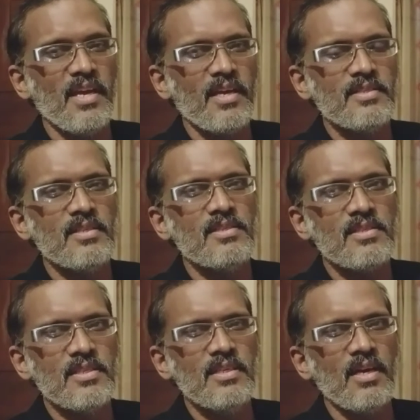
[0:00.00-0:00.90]
as
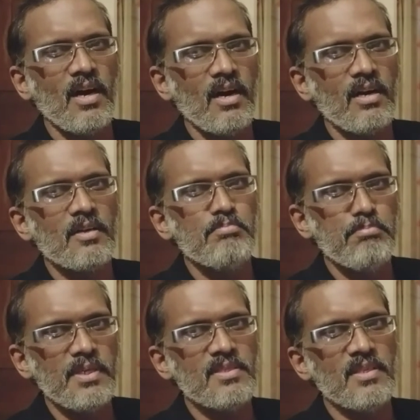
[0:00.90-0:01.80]

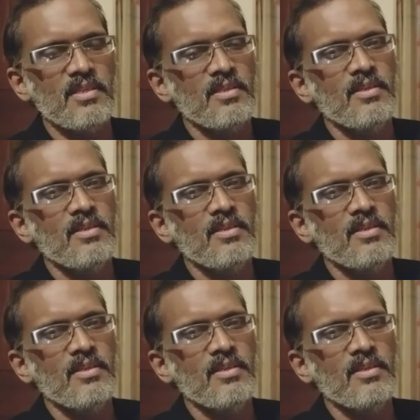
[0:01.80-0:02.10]
CrPC